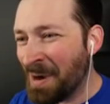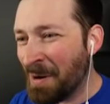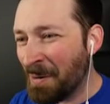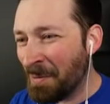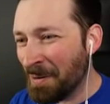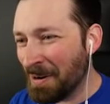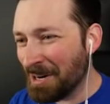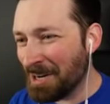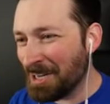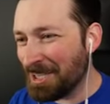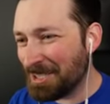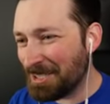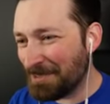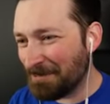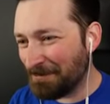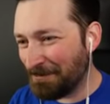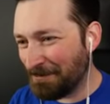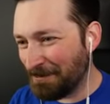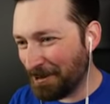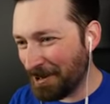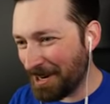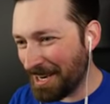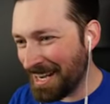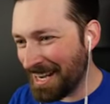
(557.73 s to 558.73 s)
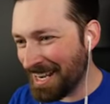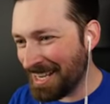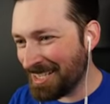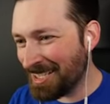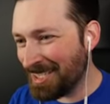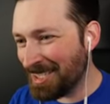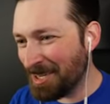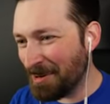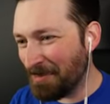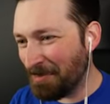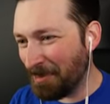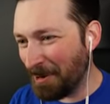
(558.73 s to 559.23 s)
We're as free
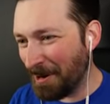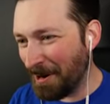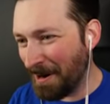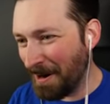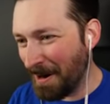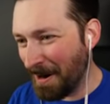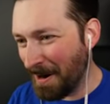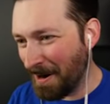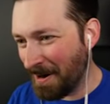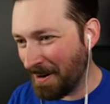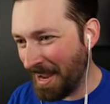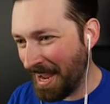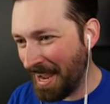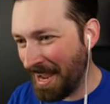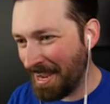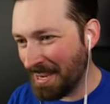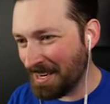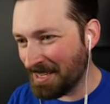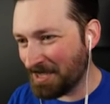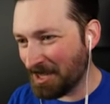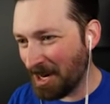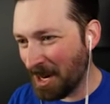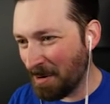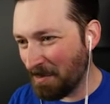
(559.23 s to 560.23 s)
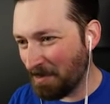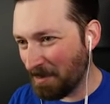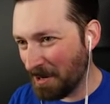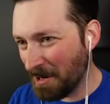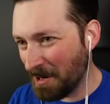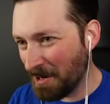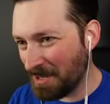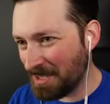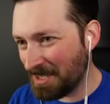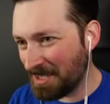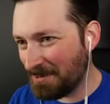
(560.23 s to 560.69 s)
as a bird, and our bird